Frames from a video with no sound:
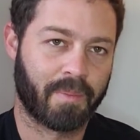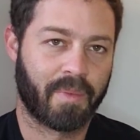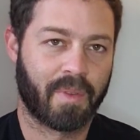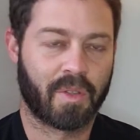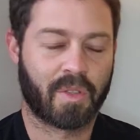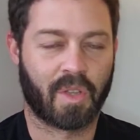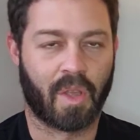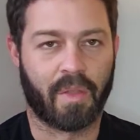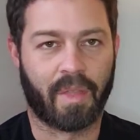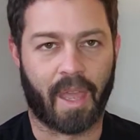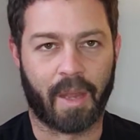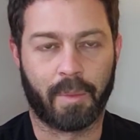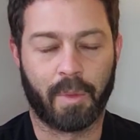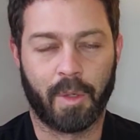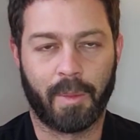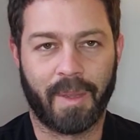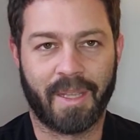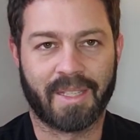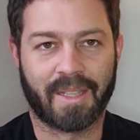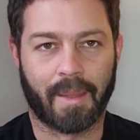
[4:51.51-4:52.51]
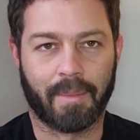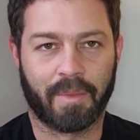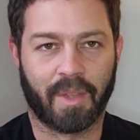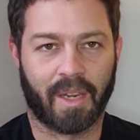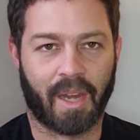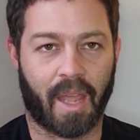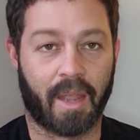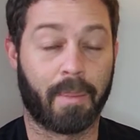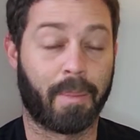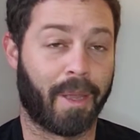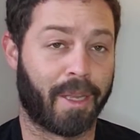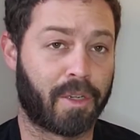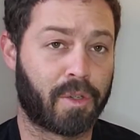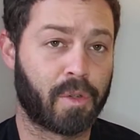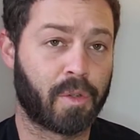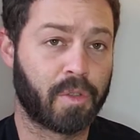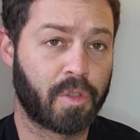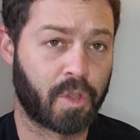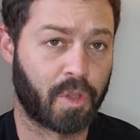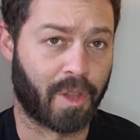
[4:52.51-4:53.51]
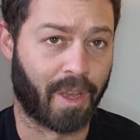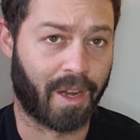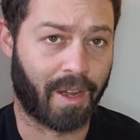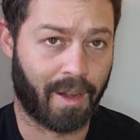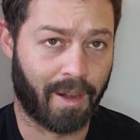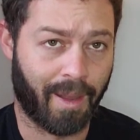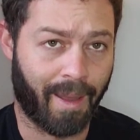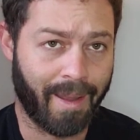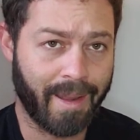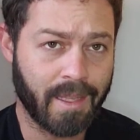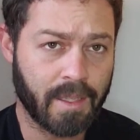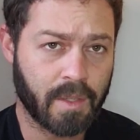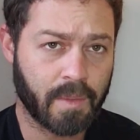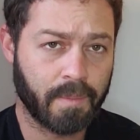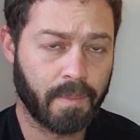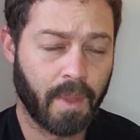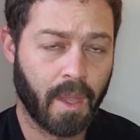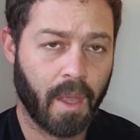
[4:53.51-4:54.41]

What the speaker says: So that would be something like petrol to the client,